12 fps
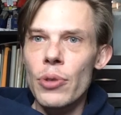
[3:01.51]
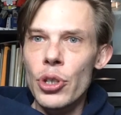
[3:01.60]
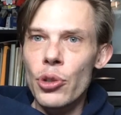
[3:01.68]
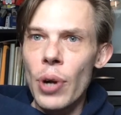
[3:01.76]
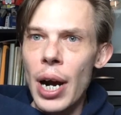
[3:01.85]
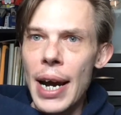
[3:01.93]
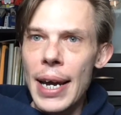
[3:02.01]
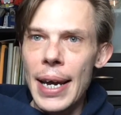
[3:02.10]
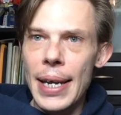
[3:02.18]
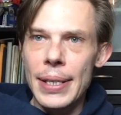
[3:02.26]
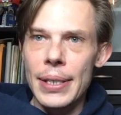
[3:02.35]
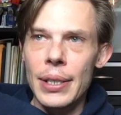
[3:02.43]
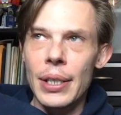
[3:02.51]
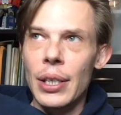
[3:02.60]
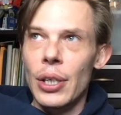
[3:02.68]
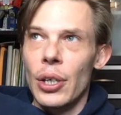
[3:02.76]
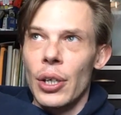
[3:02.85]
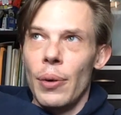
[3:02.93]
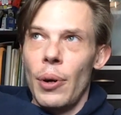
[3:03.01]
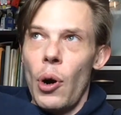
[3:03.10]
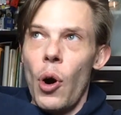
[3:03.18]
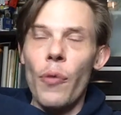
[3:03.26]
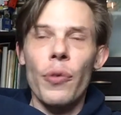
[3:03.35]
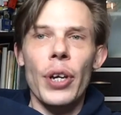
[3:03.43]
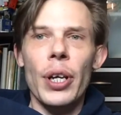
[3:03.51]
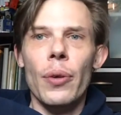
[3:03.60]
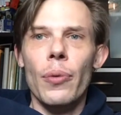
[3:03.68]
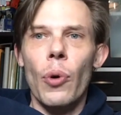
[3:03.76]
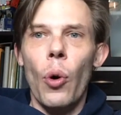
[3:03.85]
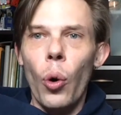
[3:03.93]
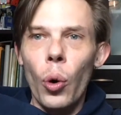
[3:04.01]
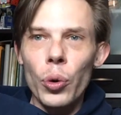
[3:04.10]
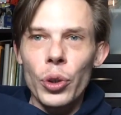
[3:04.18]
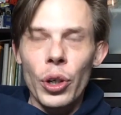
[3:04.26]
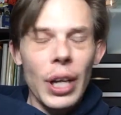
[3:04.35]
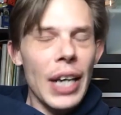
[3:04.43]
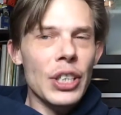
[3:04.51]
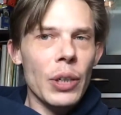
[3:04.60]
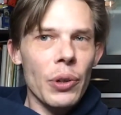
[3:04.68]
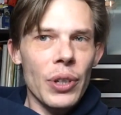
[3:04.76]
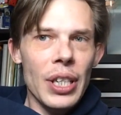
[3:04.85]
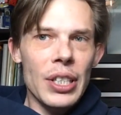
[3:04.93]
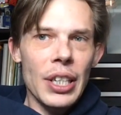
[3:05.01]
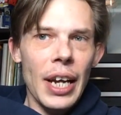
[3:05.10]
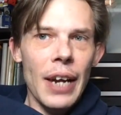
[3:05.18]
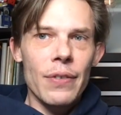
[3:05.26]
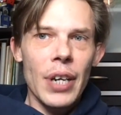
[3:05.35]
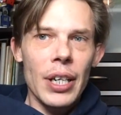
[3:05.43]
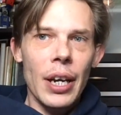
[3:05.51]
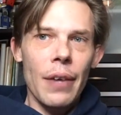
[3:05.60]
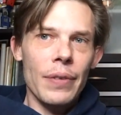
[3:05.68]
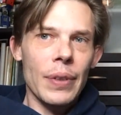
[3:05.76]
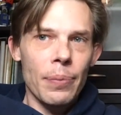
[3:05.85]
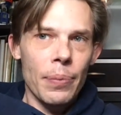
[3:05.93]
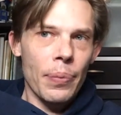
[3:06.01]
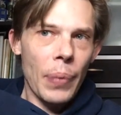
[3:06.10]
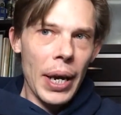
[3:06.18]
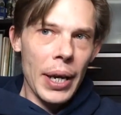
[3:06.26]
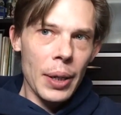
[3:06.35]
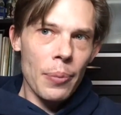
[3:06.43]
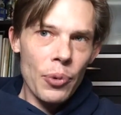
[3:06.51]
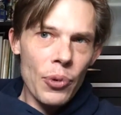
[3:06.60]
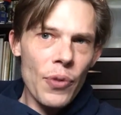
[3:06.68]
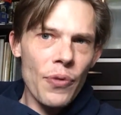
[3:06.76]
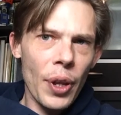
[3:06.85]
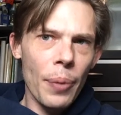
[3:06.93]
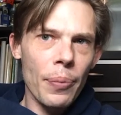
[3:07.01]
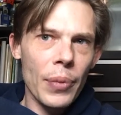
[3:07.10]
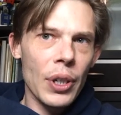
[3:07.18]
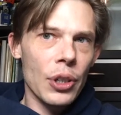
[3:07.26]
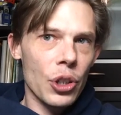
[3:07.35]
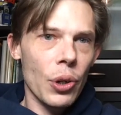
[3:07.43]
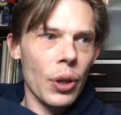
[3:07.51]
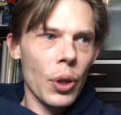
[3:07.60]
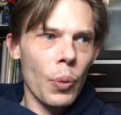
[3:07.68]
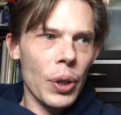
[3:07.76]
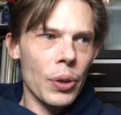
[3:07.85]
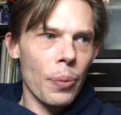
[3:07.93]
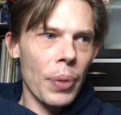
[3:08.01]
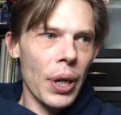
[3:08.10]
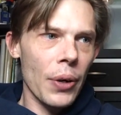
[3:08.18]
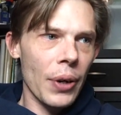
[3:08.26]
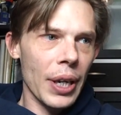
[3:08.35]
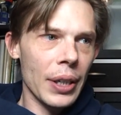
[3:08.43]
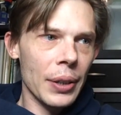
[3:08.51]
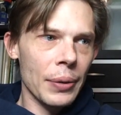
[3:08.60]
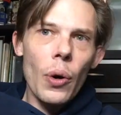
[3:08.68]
to try, and hopefully old classic routines that I have done, I can improve them during the winter period.